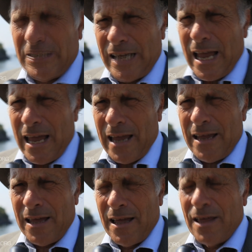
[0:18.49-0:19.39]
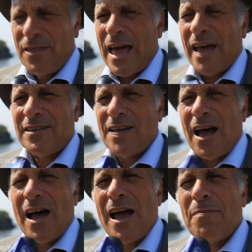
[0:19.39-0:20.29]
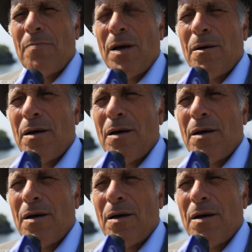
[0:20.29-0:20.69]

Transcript: say that I'm,